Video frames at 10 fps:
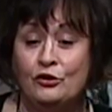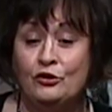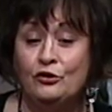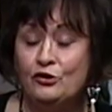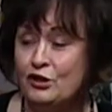
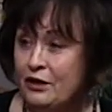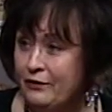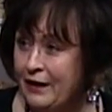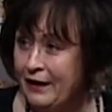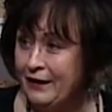to share
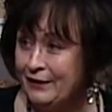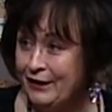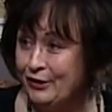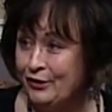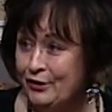that
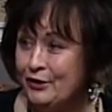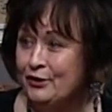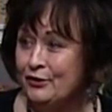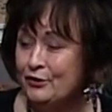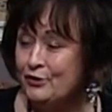healing,
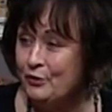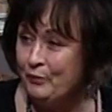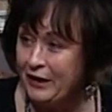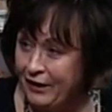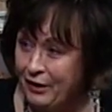to
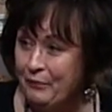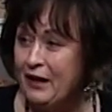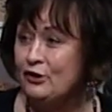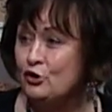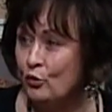become
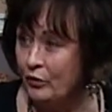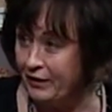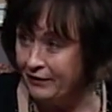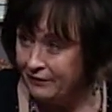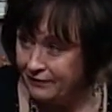that
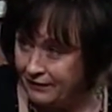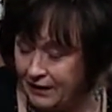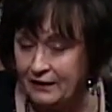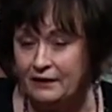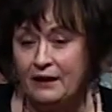joy
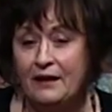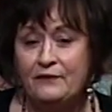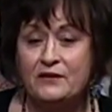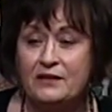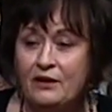in mm-hmm. the
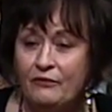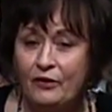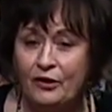lives of mm-hmm.